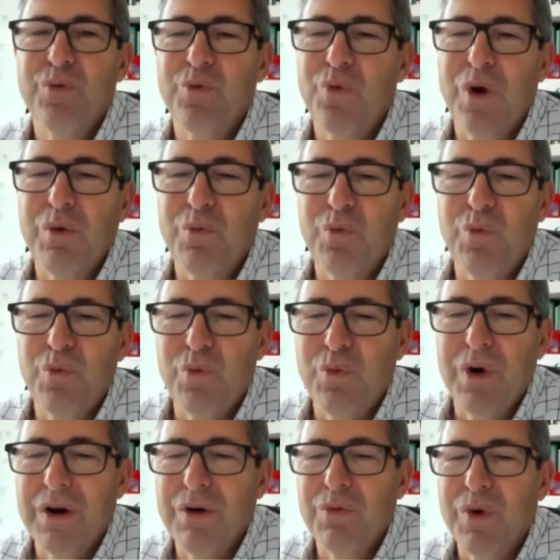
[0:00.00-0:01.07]
when,
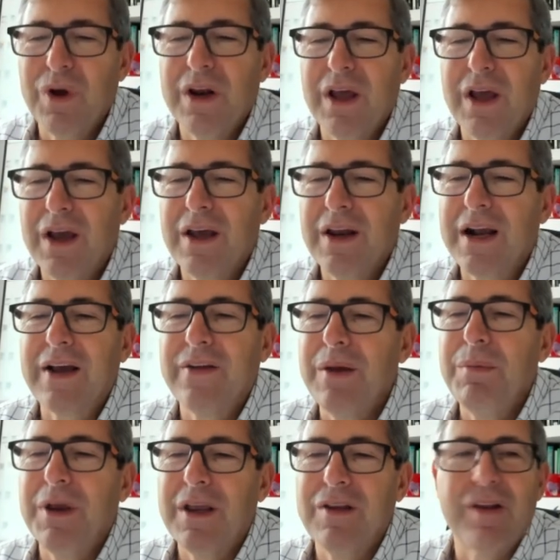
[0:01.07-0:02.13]
when, when a, an
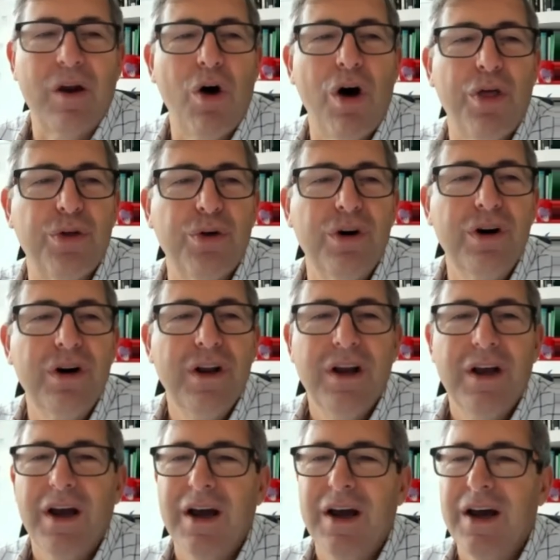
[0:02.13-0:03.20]
academic is an author
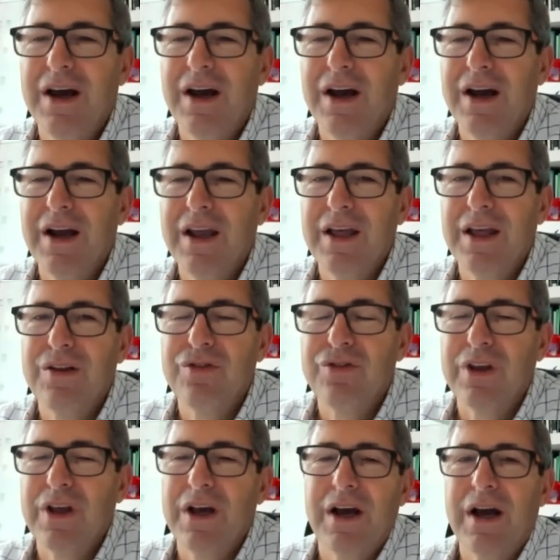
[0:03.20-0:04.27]
uh, and,
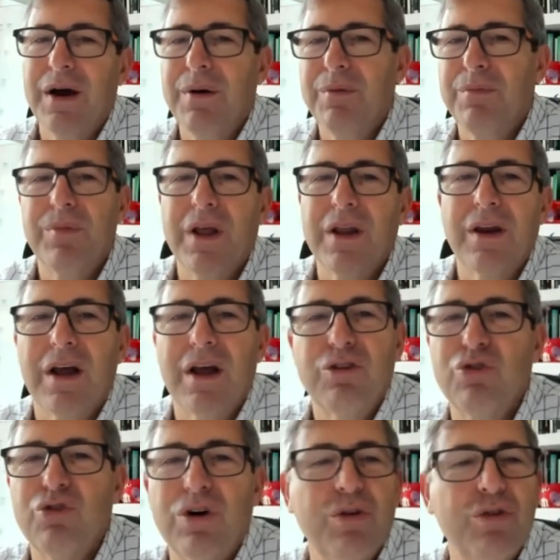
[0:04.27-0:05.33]
uh, a, and a
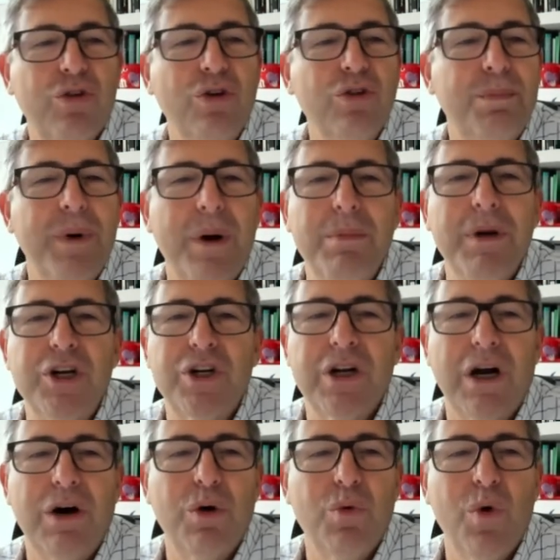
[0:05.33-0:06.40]
journal is going to publish
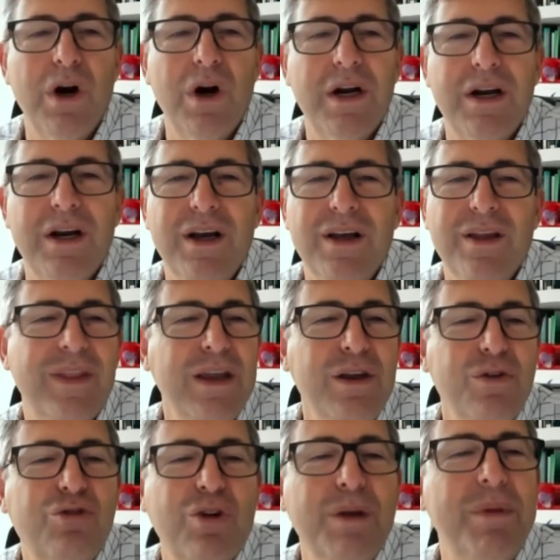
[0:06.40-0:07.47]
our work, they
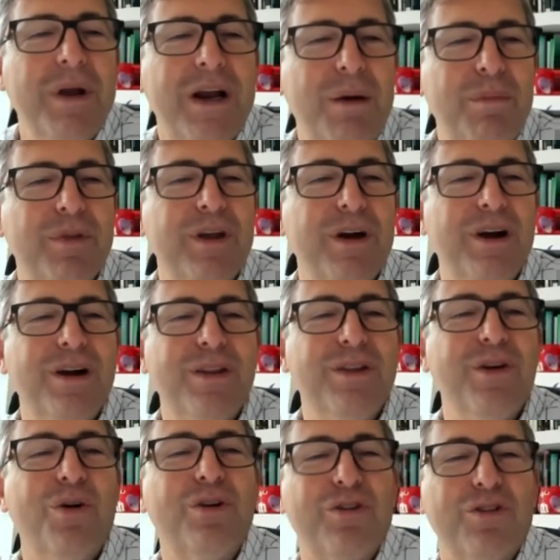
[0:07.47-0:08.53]
usually become the,
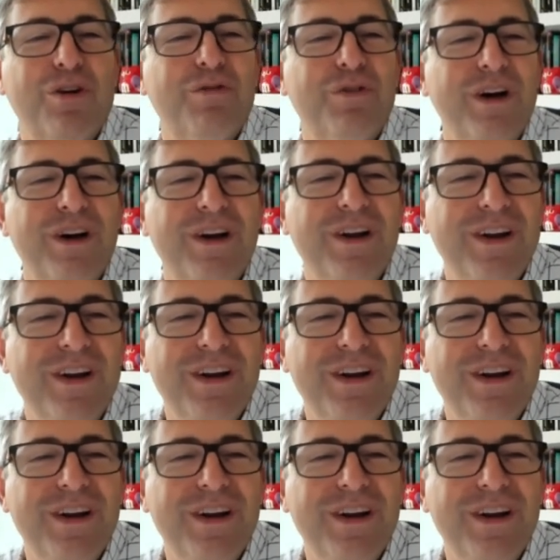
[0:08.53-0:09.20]
the owners of the,